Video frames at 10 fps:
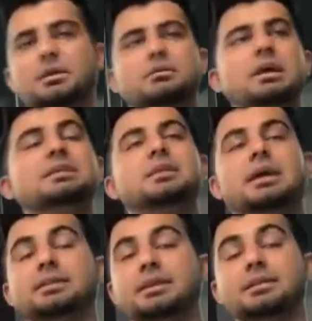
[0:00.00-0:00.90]
And
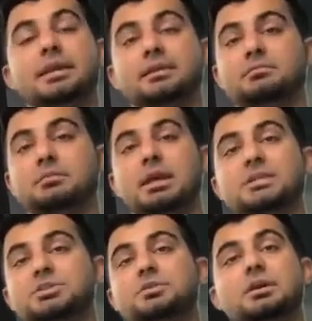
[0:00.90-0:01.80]
at the end, like
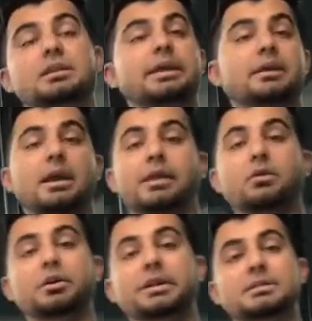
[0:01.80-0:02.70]
HQL, like high
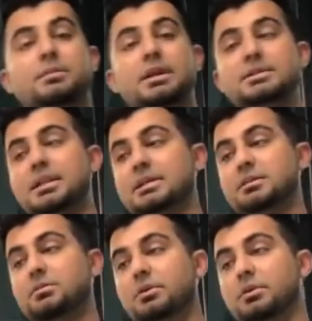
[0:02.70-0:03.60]
quality supplier
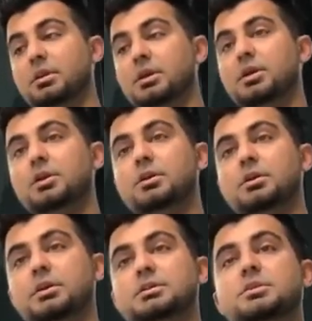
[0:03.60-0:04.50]
selection model,
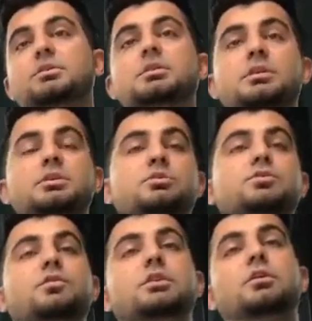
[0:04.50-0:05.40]
is good,
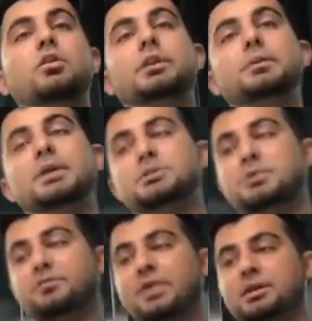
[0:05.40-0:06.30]
used for the quality
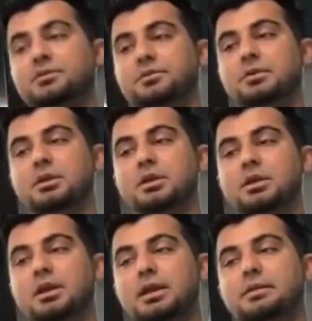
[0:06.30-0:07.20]
management factor,
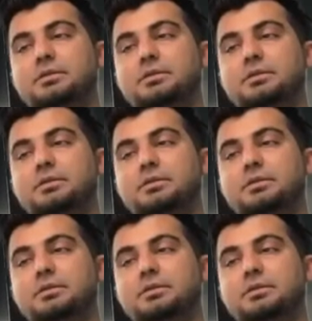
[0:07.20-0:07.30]
and